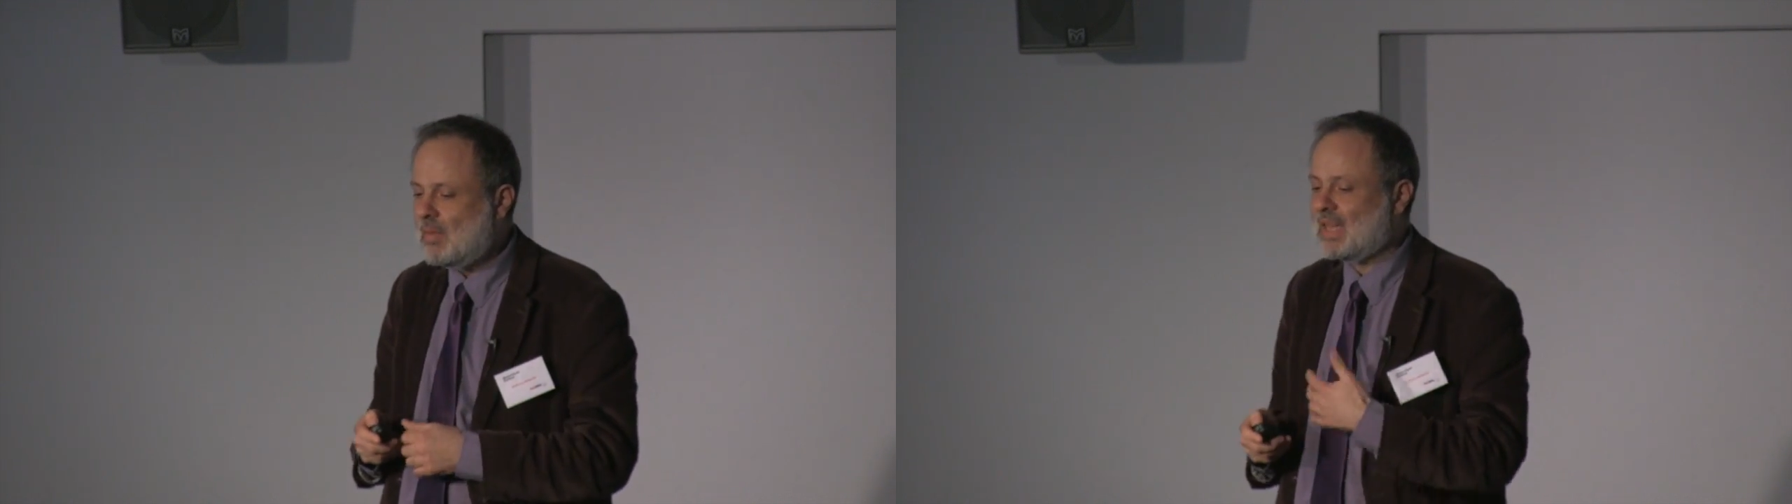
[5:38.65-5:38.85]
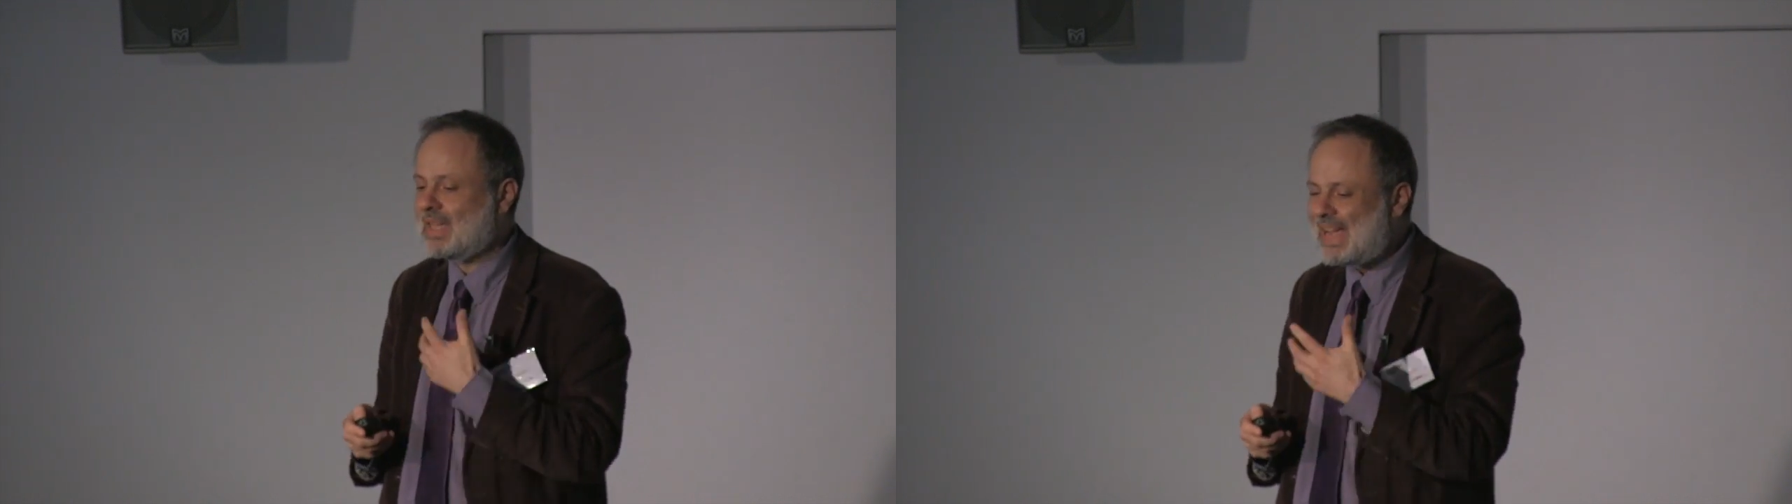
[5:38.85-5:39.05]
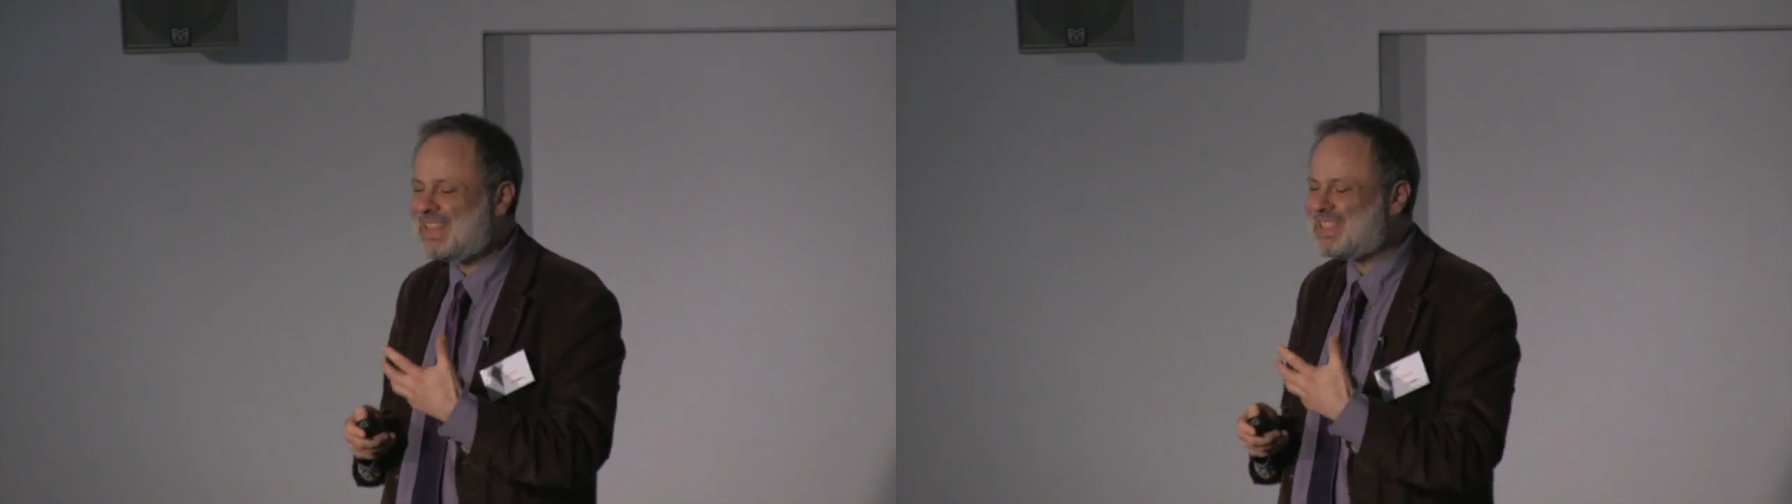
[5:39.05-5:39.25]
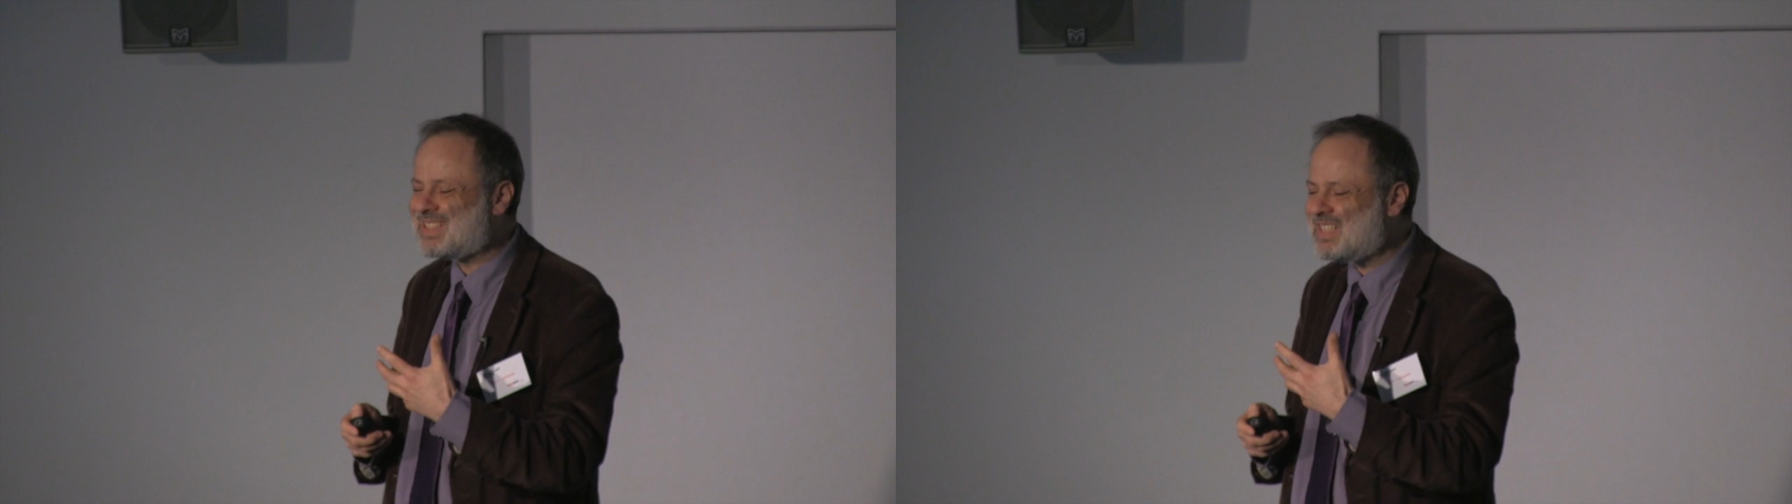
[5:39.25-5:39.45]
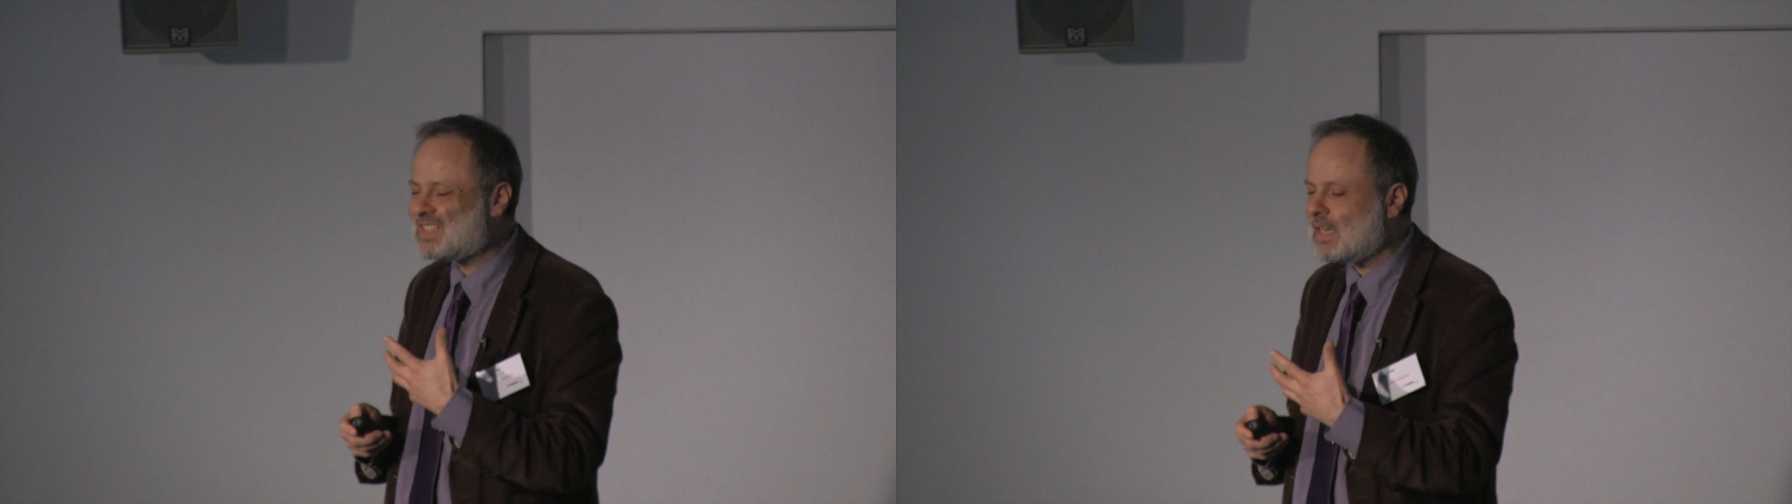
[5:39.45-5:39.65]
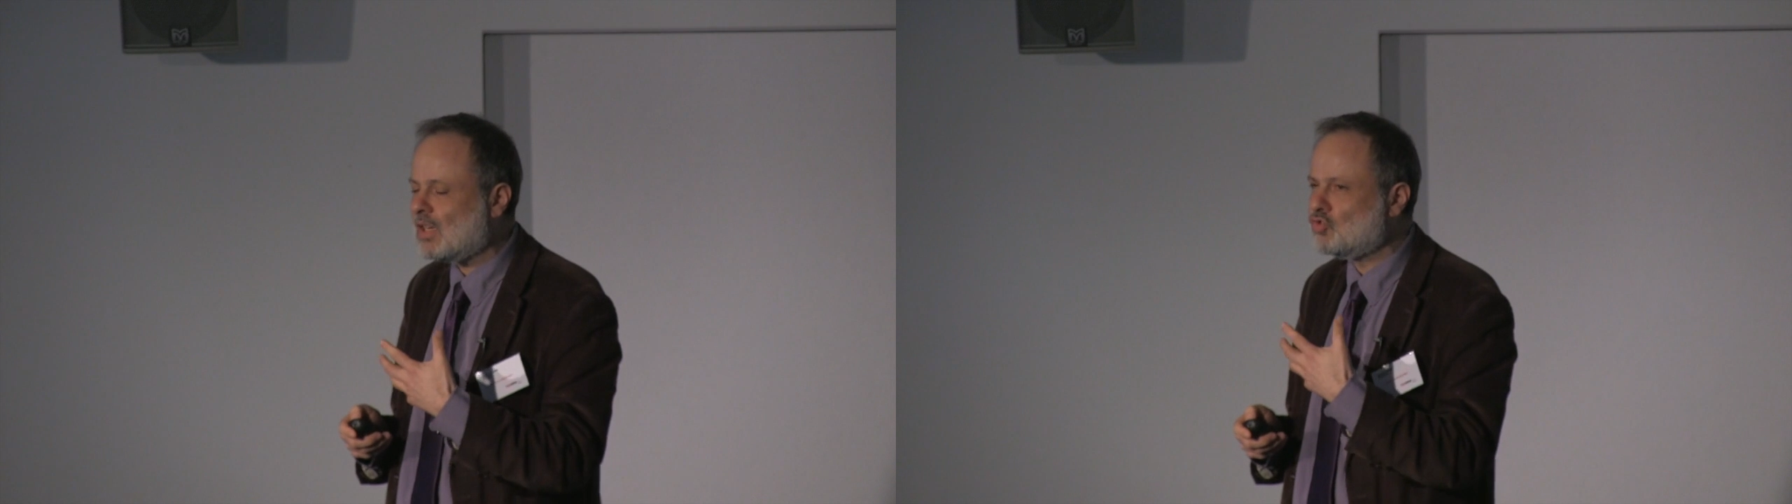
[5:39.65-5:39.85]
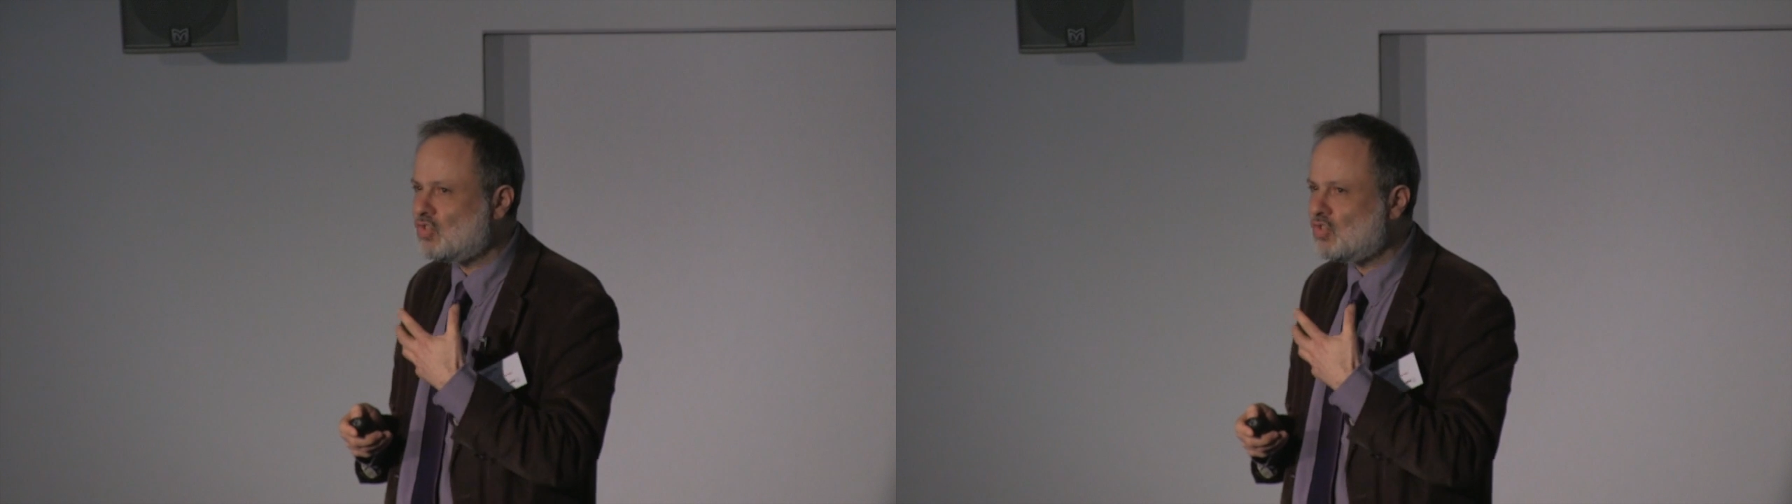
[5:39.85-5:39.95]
But again, this is still a